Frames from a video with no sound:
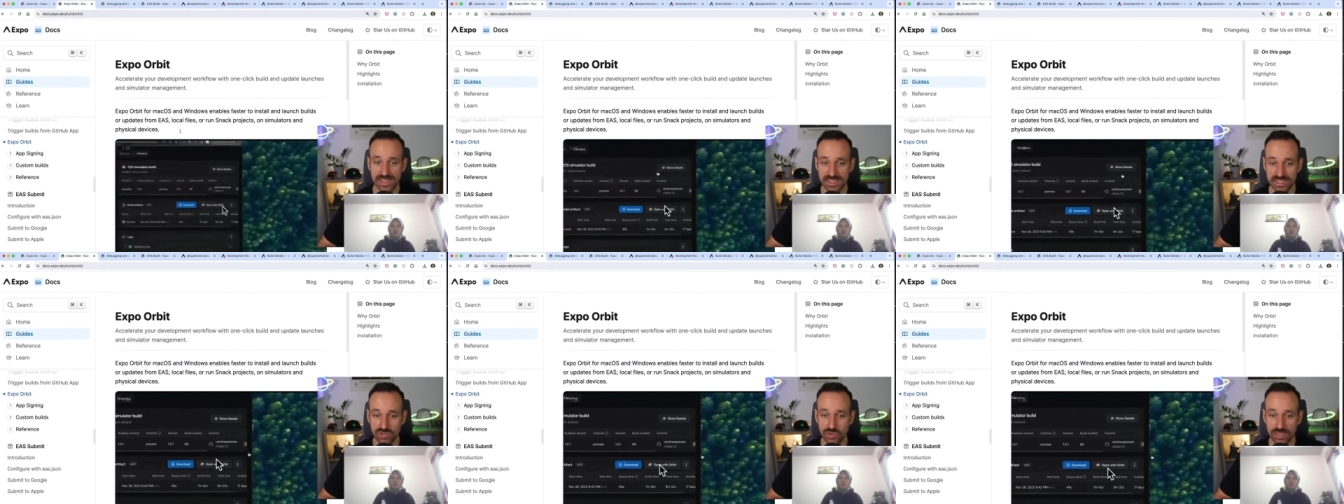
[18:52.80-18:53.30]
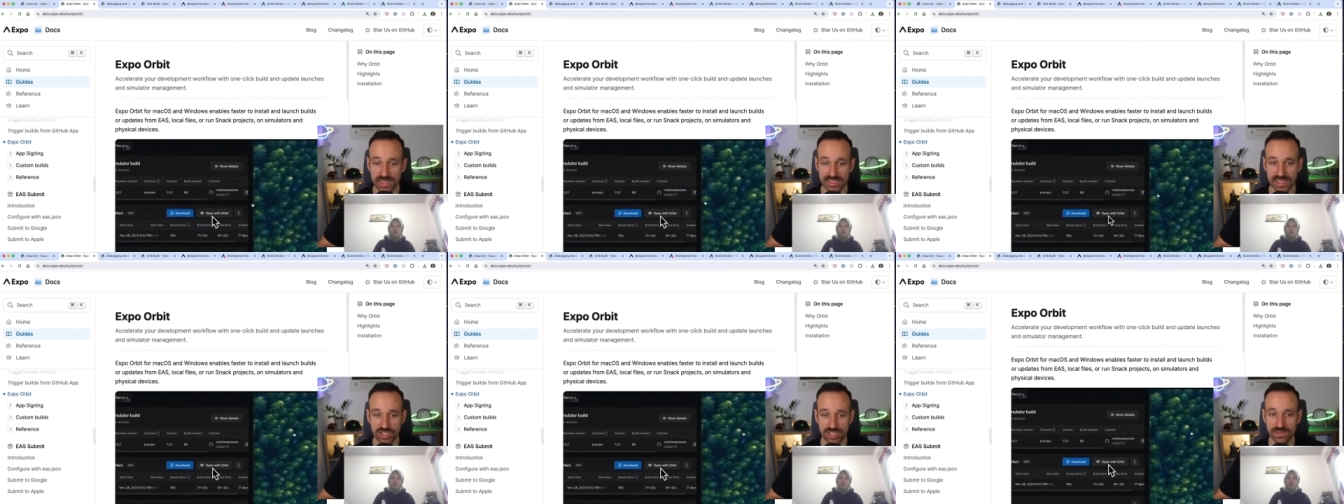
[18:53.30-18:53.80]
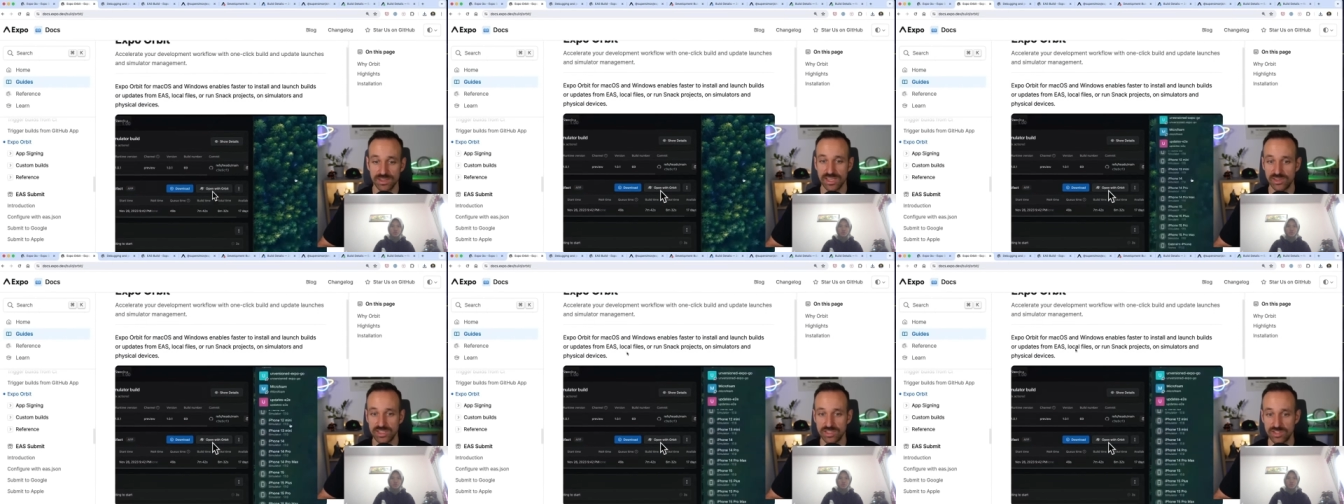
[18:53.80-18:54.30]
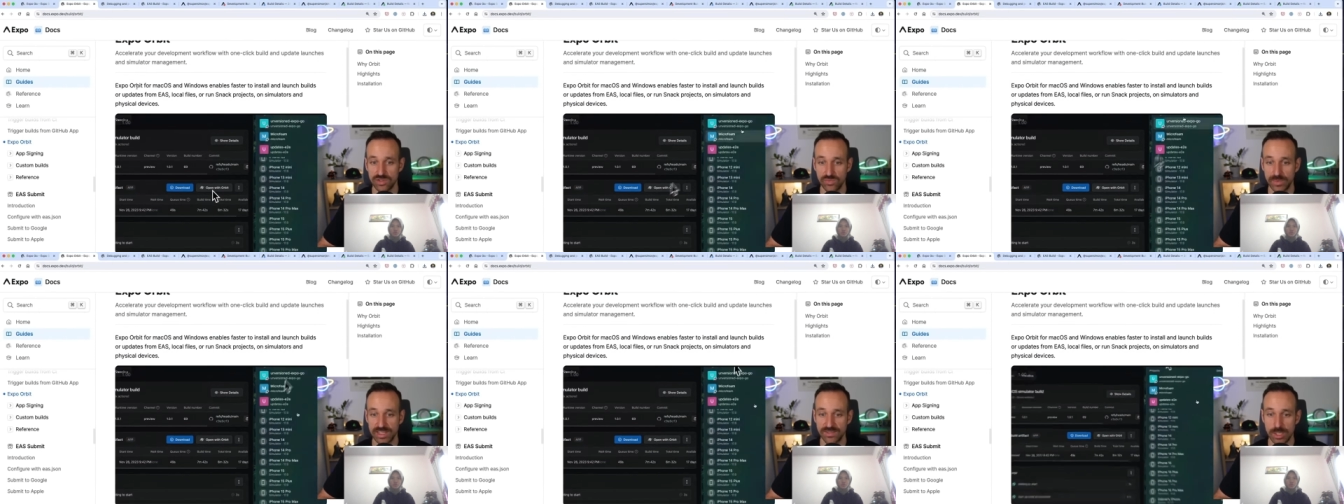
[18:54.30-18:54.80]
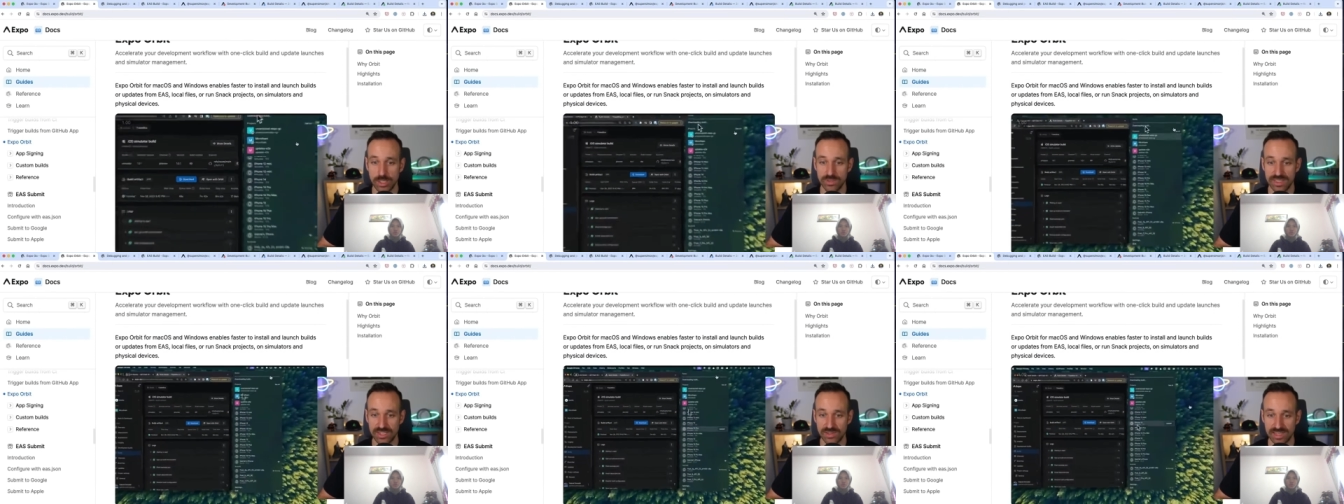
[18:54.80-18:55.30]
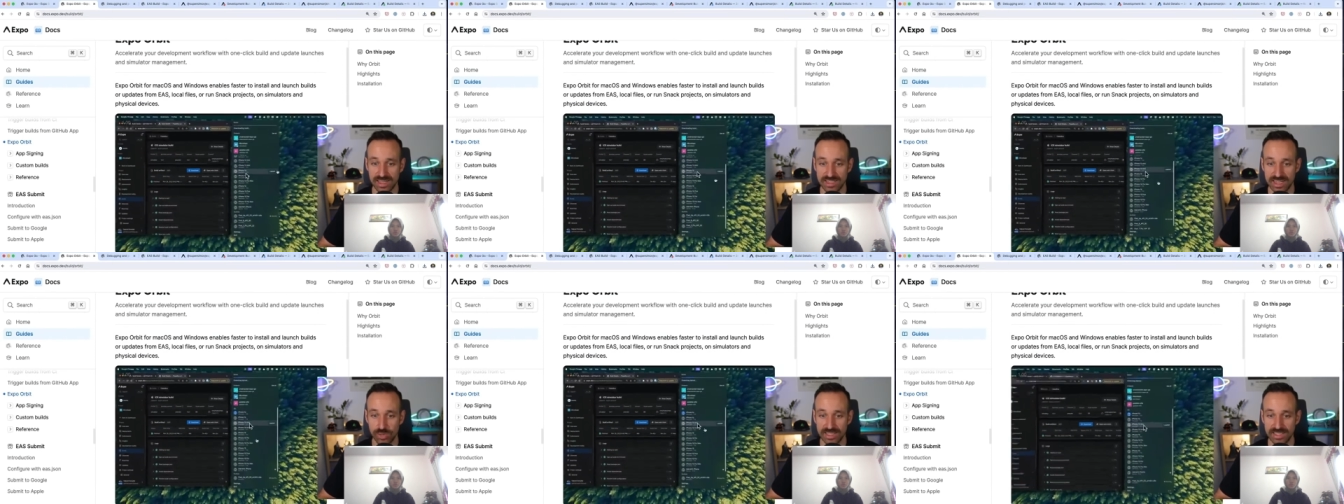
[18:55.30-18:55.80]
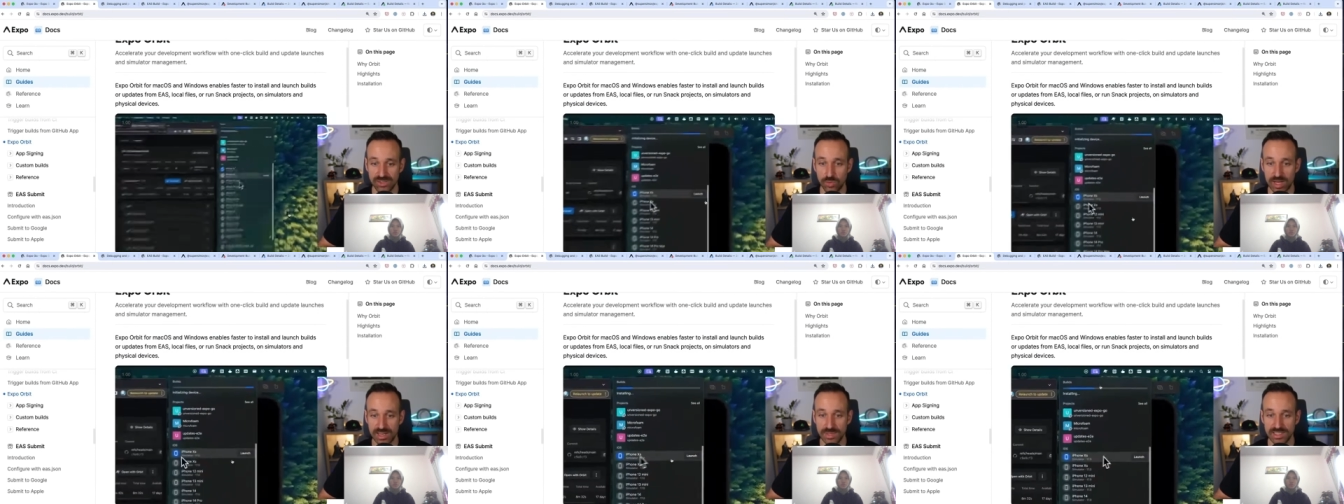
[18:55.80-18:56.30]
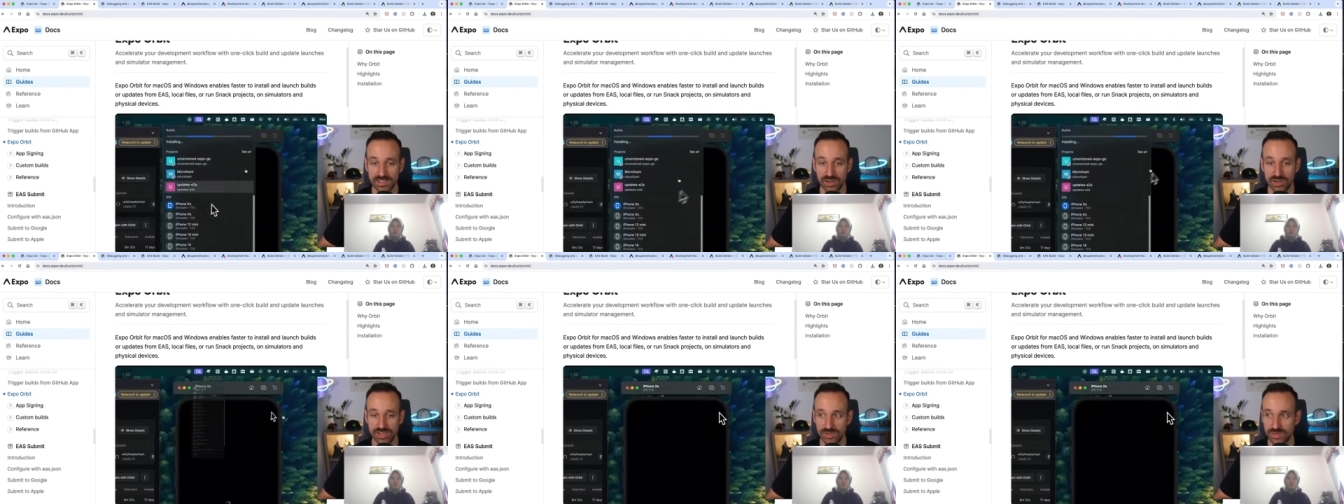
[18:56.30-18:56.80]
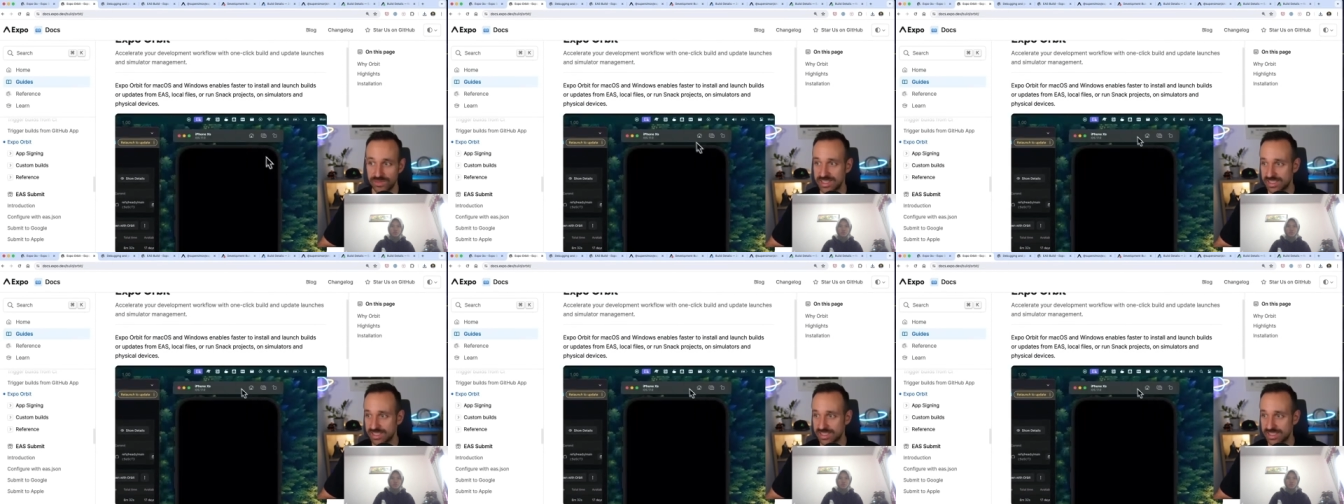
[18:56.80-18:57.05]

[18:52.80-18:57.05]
It's a cool extension that you can install for Mac and Windows, and then you can like directly run a build on your device.